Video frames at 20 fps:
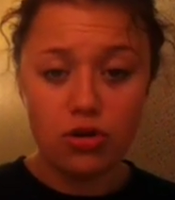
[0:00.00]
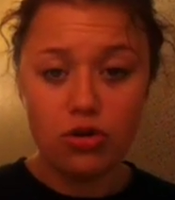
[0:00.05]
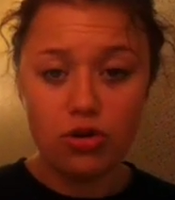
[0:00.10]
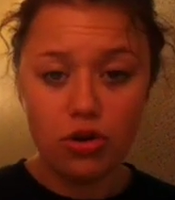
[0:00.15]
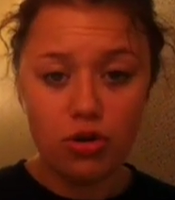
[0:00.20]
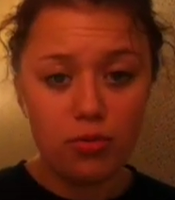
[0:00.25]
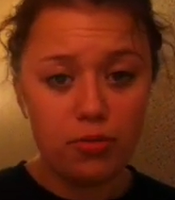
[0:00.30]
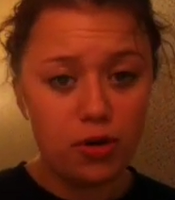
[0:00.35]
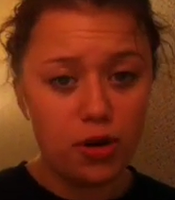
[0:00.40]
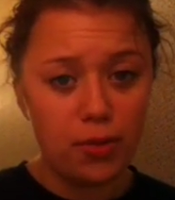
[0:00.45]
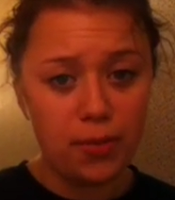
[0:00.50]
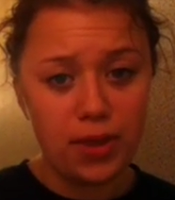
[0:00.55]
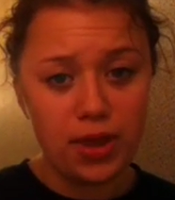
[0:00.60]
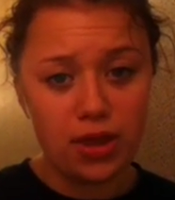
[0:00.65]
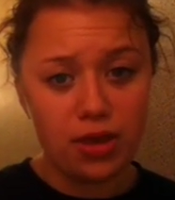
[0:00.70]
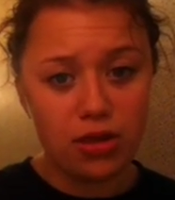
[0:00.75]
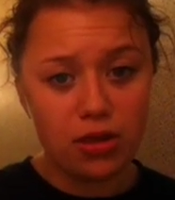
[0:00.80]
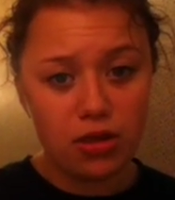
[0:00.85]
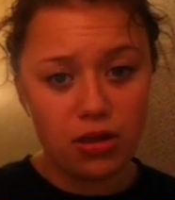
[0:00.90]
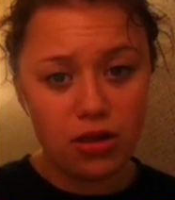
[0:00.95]
No,
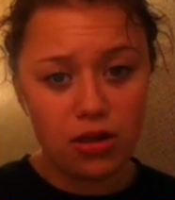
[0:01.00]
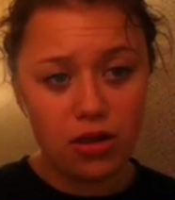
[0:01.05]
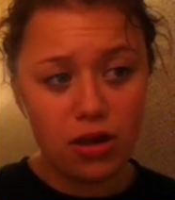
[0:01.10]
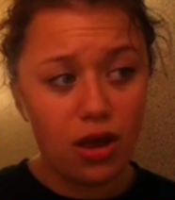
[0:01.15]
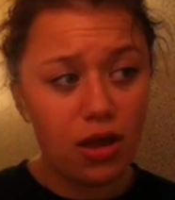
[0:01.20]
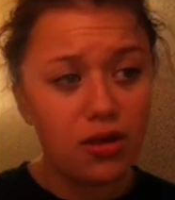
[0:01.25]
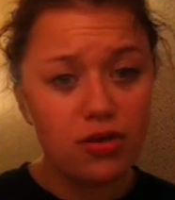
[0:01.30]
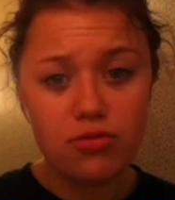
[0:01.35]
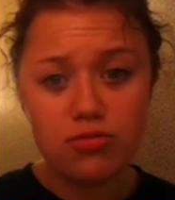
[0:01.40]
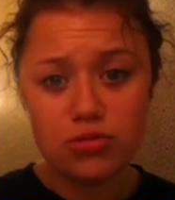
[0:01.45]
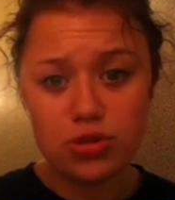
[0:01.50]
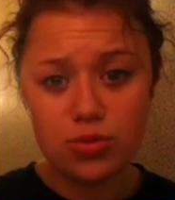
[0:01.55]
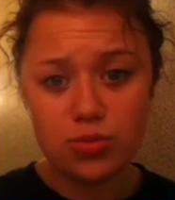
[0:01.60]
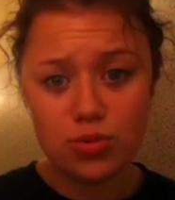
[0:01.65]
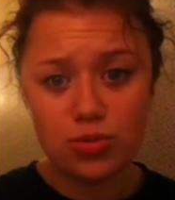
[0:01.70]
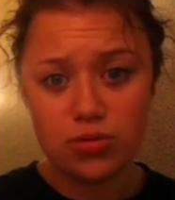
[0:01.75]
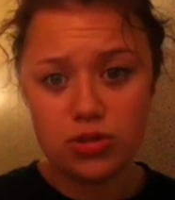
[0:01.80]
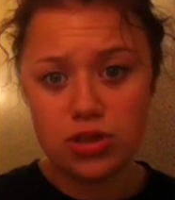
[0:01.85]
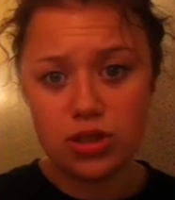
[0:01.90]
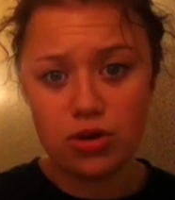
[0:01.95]
Mommy. I don't
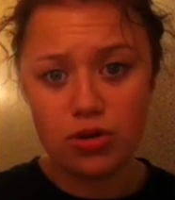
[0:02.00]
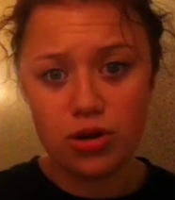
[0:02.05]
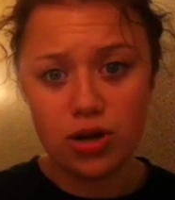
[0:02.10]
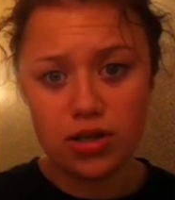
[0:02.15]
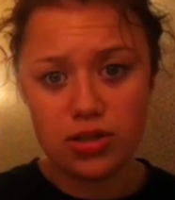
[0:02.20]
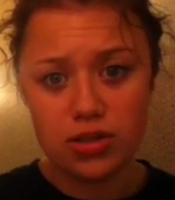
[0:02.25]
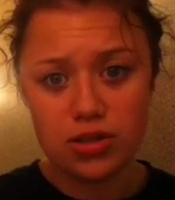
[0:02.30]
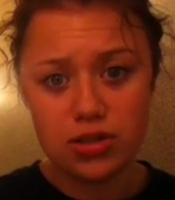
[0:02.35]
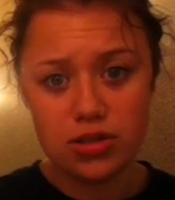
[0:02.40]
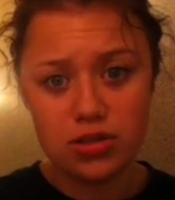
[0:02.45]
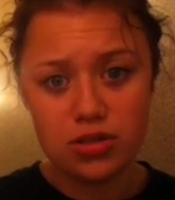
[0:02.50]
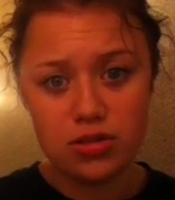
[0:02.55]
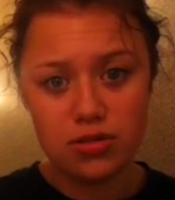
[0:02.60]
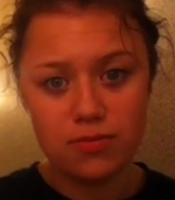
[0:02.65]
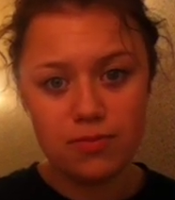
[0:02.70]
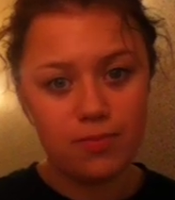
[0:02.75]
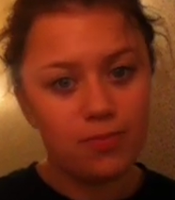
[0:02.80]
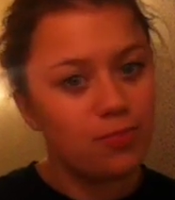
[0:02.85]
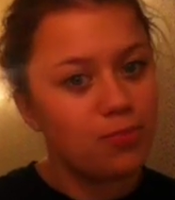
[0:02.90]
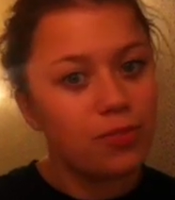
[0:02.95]
smoke cigarettes.
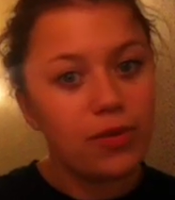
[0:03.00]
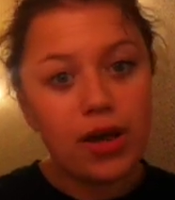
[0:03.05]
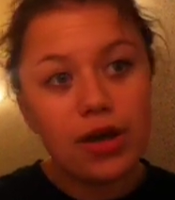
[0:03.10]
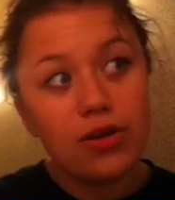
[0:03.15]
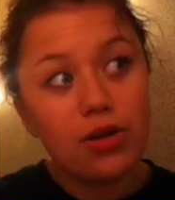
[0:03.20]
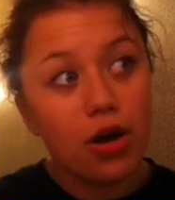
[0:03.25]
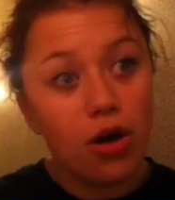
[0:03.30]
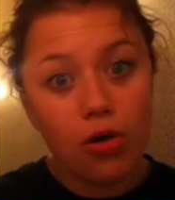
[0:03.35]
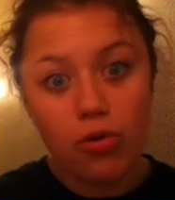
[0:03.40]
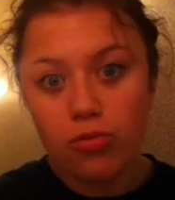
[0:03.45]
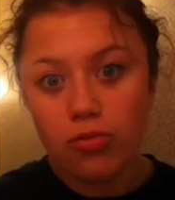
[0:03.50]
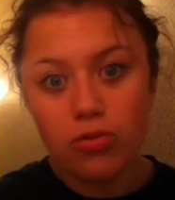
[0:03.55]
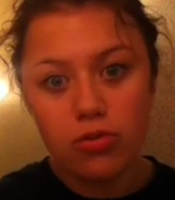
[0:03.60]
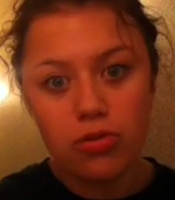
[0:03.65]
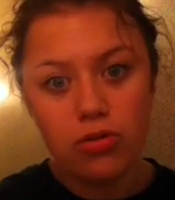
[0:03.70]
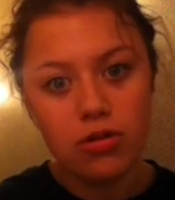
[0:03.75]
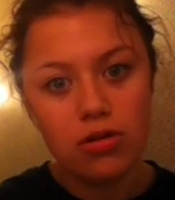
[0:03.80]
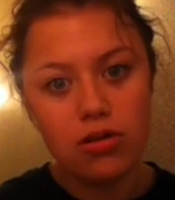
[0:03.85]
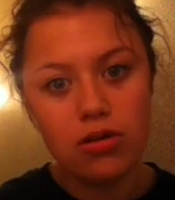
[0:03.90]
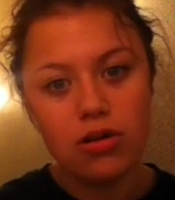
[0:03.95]
I don't.
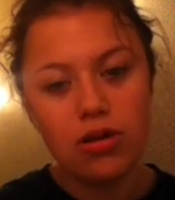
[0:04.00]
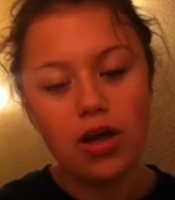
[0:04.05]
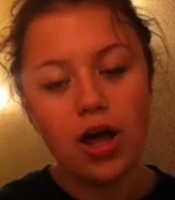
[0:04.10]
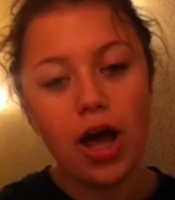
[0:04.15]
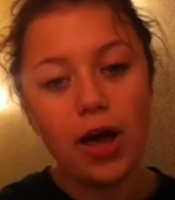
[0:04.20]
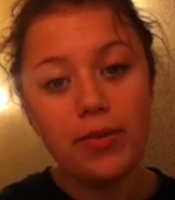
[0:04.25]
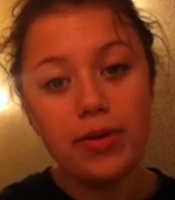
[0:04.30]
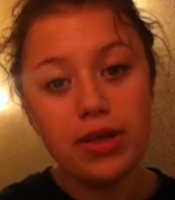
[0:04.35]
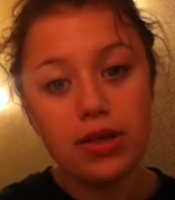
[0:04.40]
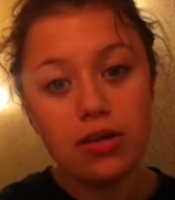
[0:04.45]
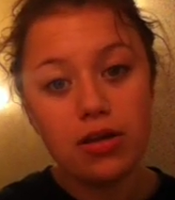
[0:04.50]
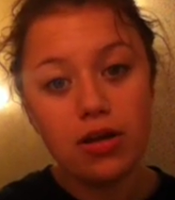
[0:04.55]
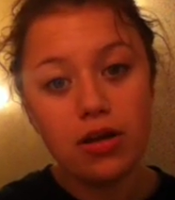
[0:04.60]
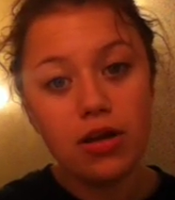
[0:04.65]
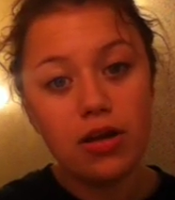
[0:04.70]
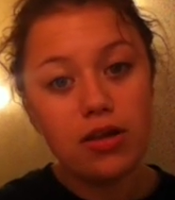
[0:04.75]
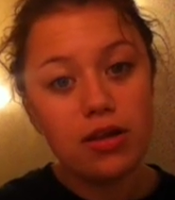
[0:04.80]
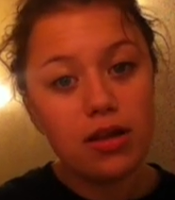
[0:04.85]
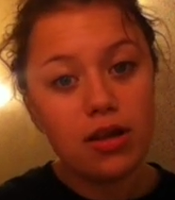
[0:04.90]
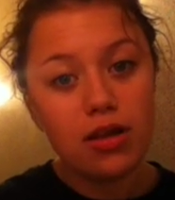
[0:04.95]
I mean,
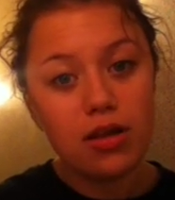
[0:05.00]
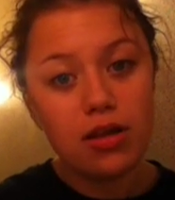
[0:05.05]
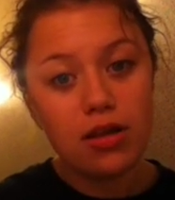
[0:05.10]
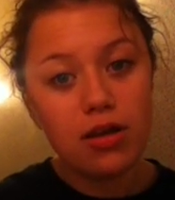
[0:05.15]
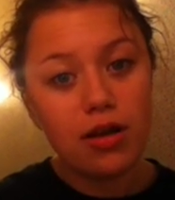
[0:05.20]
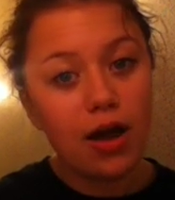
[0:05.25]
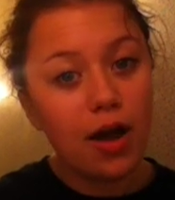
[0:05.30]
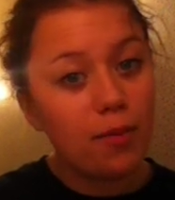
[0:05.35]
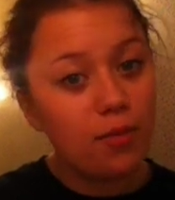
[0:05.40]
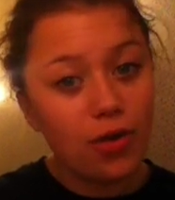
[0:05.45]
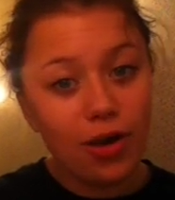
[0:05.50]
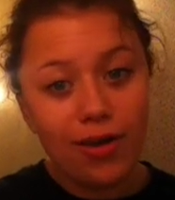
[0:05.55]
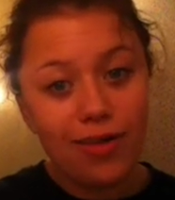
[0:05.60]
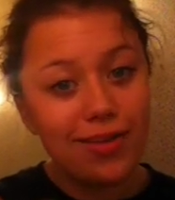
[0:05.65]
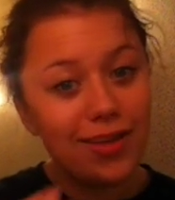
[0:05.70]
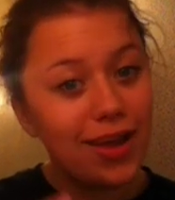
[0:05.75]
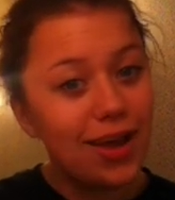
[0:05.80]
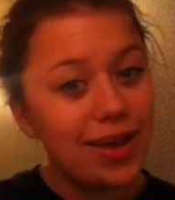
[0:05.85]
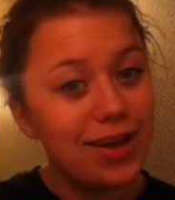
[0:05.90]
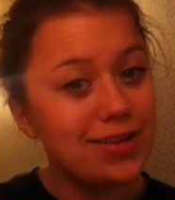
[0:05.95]
I'm
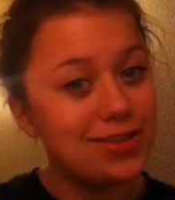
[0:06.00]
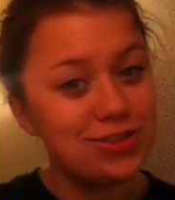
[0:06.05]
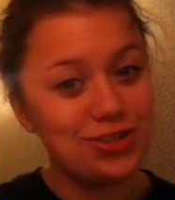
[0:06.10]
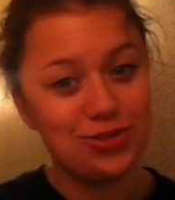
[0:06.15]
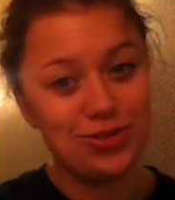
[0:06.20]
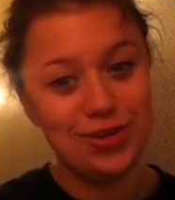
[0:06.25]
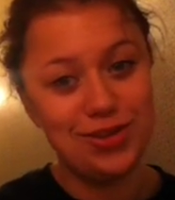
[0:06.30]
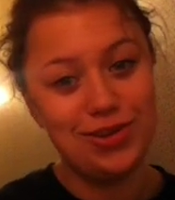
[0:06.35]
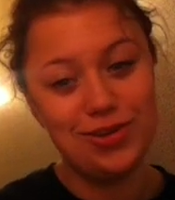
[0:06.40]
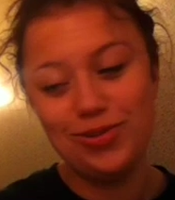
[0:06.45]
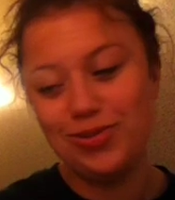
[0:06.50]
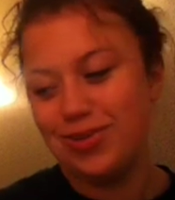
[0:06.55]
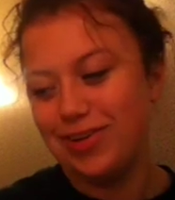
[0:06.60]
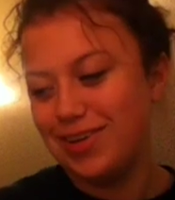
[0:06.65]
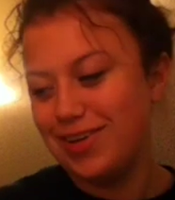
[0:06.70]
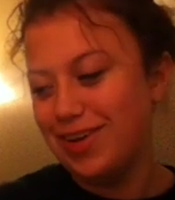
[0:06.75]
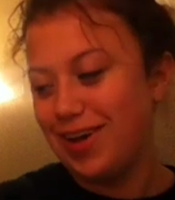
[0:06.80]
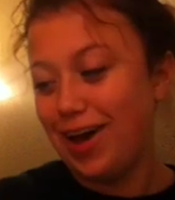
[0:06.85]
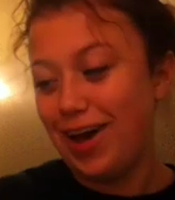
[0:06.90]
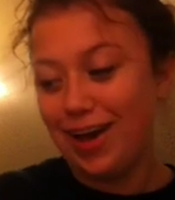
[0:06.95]
not lying to you.
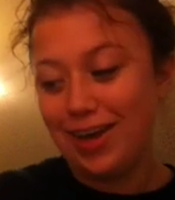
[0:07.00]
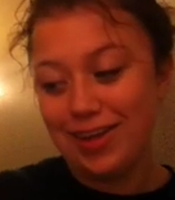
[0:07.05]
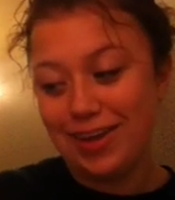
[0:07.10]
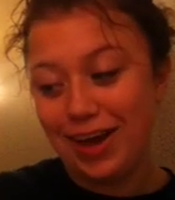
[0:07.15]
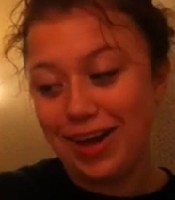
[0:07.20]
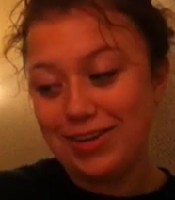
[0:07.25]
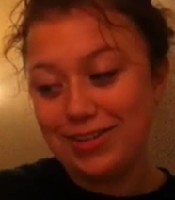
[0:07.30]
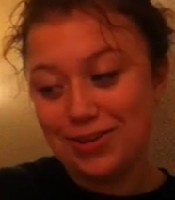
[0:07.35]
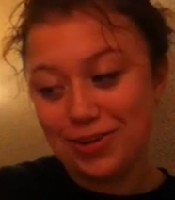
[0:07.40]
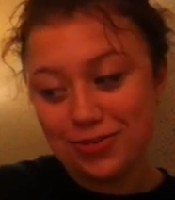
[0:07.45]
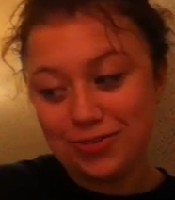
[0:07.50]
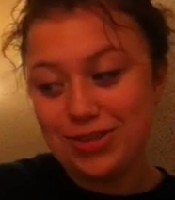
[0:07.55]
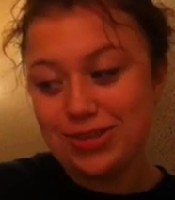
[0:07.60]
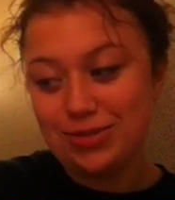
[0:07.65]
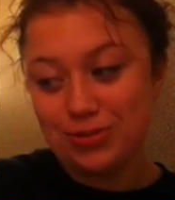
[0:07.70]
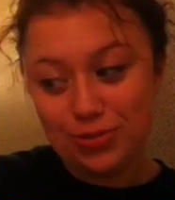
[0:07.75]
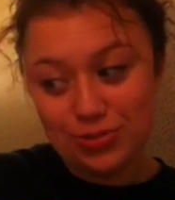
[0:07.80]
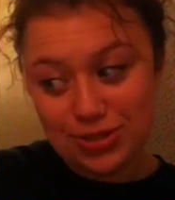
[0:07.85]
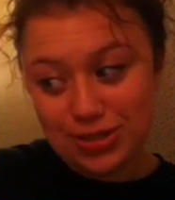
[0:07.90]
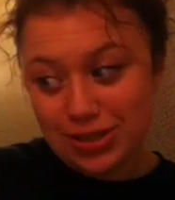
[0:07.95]
I don't
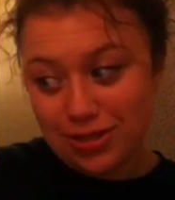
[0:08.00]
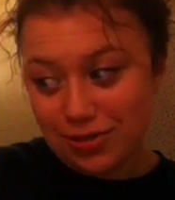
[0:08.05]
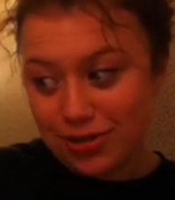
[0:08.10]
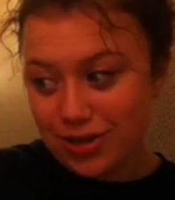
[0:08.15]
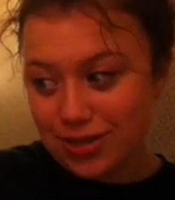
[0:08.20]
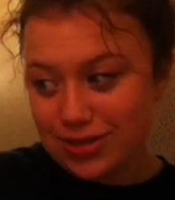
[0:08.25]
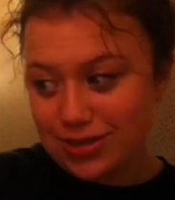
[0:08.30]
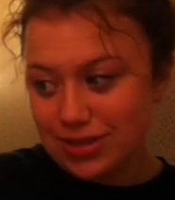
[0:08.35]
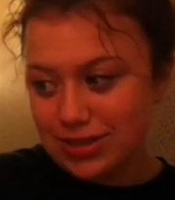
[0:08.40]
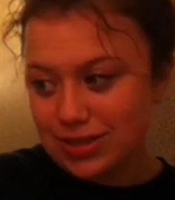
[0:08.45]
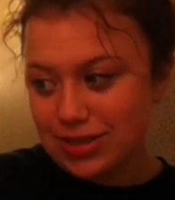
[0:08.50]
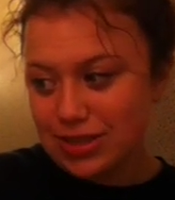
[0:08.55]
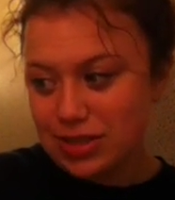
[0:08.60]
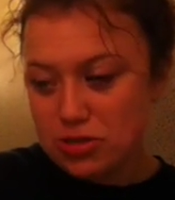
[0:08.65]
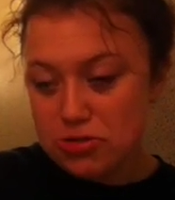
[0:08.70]
smoke cigarettes.